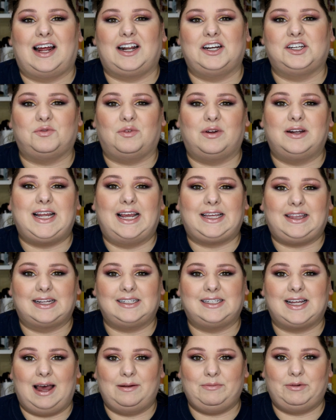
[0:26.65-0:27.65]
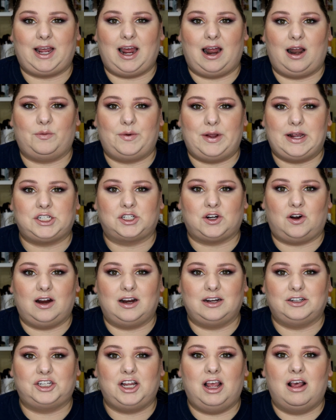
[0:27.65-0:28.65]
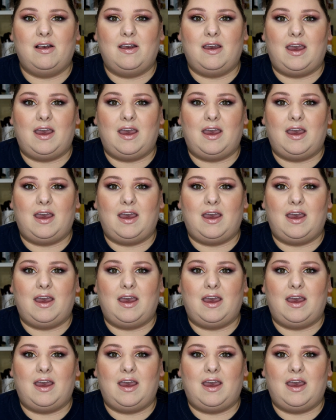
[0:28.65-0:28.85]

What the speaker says: I just want to take that time to kind of recharge